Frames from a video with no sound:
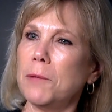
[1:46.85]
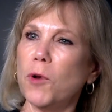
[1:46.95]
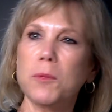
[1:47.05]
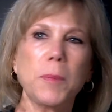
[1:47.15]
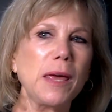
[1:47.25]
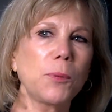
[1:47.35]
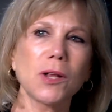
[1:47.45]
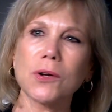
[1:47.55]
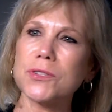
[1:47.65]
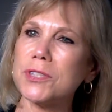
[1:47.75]
when
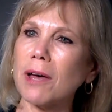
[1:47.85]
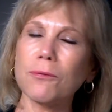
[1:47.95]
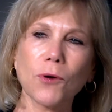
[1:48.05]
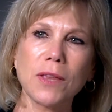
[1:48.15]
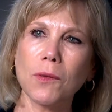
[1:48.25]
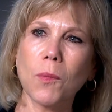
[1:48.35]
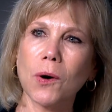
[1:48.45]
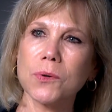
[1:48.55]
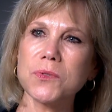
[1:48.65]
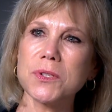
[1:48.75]
people are suffering the
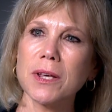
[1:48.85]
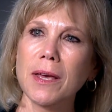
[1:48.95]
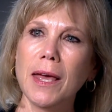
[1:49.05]
most,